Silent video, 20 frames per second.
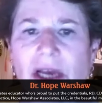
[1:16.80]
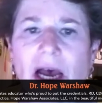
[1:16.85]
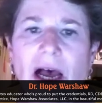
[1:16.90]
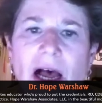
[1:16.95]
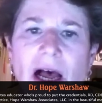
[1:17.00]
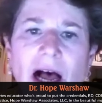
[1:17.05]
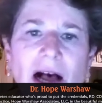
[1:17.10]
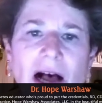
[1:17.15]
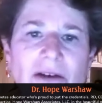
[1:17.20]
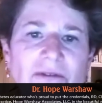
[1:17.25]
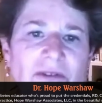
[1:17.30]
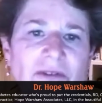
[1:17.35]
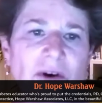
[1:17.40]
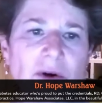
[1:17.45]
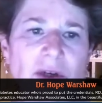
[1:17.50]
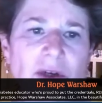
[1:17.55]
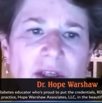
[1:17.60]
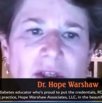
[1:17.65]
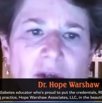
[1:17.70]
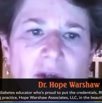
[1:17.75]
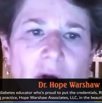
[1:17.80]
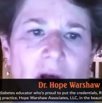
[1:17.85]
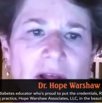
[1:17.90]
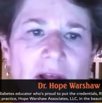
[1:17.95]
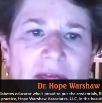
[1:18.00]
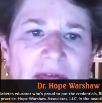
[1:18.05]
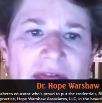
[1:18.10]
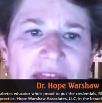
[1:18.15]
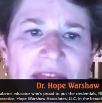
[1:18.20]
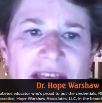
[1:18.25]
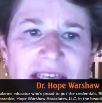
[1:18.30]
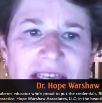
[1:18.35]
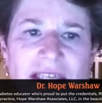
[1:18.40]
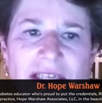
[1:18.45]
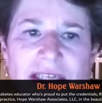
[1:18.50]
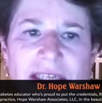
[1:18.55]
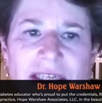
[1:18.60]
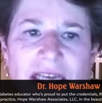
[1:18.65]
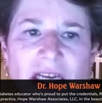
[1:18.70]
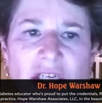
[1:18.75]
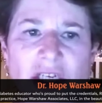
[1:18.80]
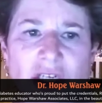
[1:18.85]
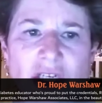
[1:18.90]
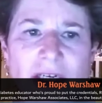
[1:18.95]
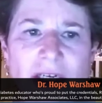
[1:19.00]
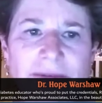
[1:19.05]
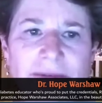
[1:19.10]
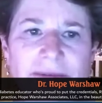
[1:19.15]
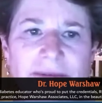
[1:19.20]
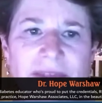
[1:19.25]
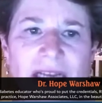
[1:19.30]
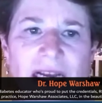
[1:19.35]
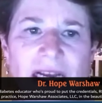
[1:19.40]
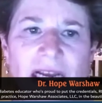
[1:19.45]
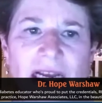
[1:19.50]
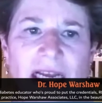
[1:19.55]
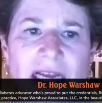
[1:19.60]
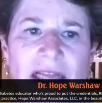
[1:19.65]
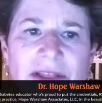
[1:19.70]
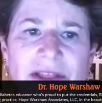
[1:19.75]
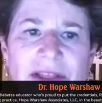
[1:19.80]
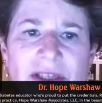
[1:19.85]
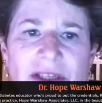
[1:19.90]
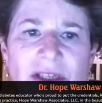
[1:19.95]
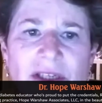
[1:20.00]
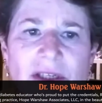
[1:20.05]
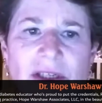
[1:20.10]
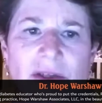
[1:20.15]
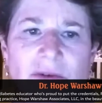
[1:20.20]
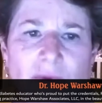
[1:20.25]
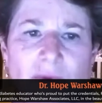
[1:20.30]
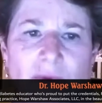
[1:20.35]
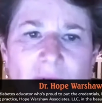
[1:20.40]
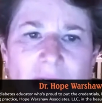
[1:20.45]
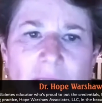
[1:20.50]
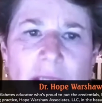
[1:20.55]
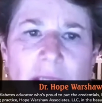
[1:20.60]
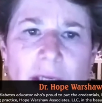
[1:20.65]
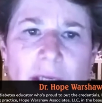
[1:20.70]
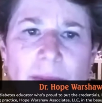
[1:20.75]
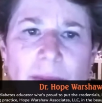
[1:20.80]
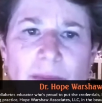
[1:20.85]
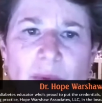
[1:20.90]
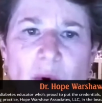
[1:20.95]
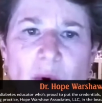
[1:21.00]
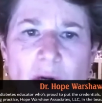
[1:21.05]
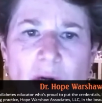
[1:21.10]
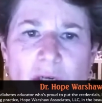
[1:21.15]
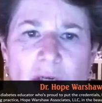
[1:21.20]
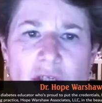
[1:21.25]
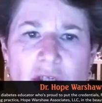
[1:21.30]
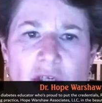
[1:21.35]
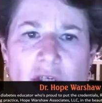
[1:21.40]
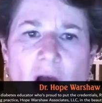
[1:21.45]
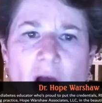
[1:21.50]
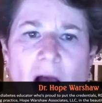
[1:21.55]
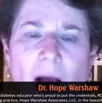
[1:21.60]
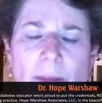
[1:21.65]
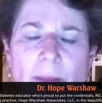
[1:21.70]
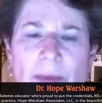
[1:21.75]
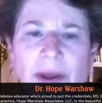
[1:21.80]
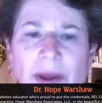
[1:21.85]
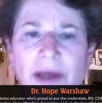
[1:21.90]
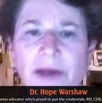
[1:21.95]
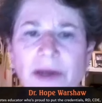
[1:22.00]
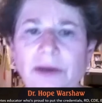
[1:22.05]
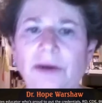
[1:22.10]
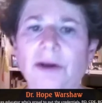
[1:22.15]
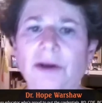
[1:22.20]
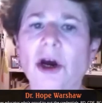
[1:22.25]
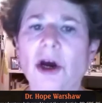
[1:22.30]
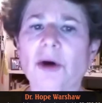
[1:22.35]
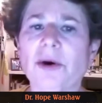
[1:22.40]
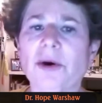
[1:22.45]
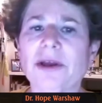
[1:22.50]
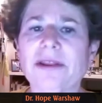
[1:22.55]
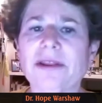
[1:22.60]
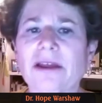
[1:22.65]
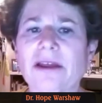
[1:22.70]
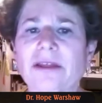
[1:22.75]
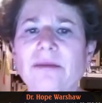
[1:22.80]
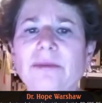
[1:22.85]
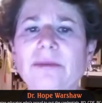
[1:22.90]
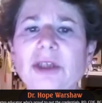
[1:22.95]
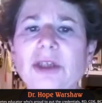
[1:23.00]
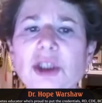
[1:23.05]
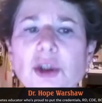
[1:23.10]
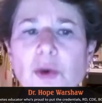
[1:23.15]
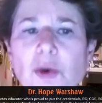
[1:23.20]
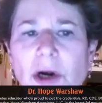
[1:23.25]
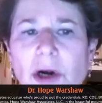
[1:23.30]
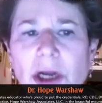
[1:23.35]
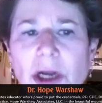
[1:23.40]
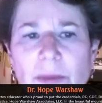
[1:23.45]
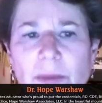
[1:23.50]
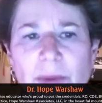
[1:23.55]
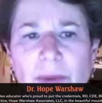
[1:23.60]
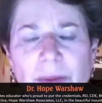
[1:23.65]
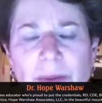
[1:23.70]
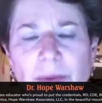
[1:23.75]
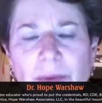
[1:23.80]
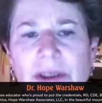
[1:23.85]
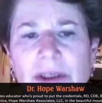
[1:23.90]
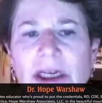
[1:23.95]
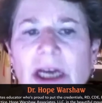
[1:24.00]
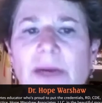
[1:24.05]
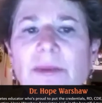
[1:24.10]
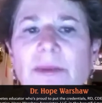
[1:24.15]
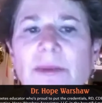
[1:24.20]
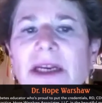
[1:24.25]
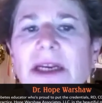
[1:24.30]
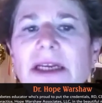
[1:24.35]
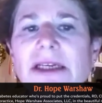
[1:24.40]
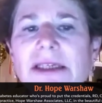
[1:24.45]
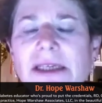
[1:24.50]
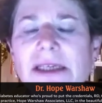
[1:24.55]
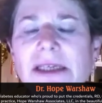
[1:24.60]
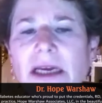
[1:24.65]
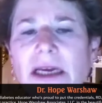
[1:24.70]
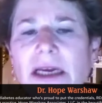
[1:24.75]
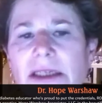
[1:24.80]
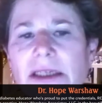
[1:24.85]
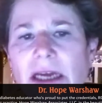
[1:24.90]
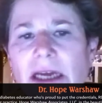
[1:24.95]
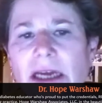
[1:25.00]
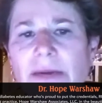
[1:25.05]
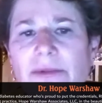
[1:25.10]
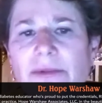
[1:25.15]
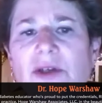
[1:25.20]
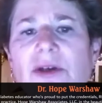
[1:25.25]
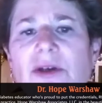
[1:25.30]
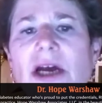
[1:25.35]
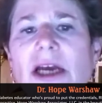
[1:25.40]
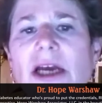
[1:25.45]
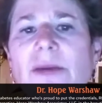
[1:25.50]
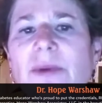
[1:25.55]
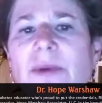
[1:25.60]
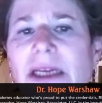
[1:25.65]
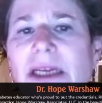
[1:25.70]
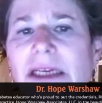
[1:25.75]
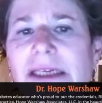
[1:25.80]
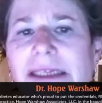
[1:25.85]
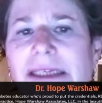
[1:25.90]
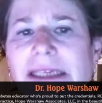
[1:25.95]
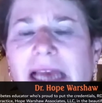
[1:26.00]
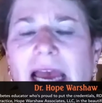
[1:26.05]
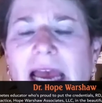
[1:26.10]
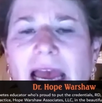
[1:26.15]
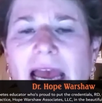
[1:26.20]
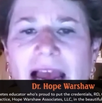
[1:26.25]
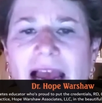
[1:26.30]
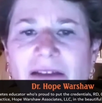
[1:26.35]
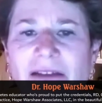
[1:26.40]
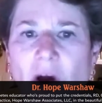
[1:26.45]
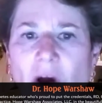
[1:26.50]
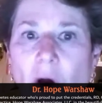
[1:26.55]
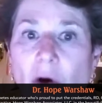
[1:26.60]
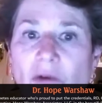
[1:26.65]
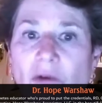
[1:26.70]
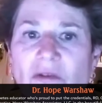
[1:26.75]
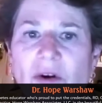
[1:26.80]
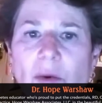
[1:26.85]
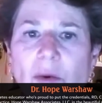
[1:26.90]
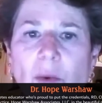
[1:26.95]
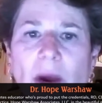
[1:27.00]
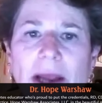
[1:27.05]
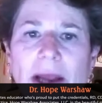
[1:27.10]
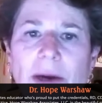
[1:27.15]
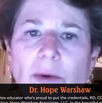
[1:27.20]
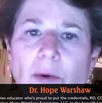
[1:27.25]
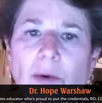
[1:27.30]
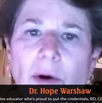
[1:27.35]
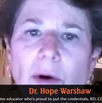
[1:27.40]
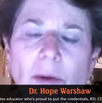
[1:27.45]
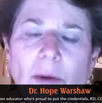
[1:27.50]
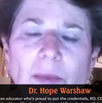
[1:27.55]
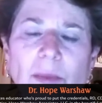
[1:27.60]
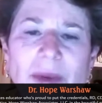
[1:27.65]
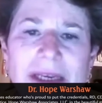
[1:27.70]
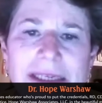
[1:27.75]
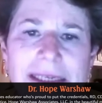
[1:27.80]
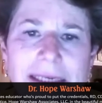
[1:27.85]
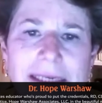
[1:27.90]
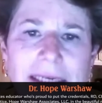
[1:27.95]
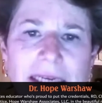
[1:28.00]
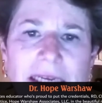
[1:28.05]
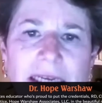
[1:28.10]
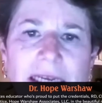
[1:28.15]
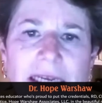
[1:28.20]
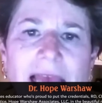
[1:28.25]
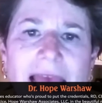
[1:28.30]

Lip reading: I'll focus on this session. This is a really important topic, knowing that the majority of people with diabetes and type 2 diabetes have overweight or obesity,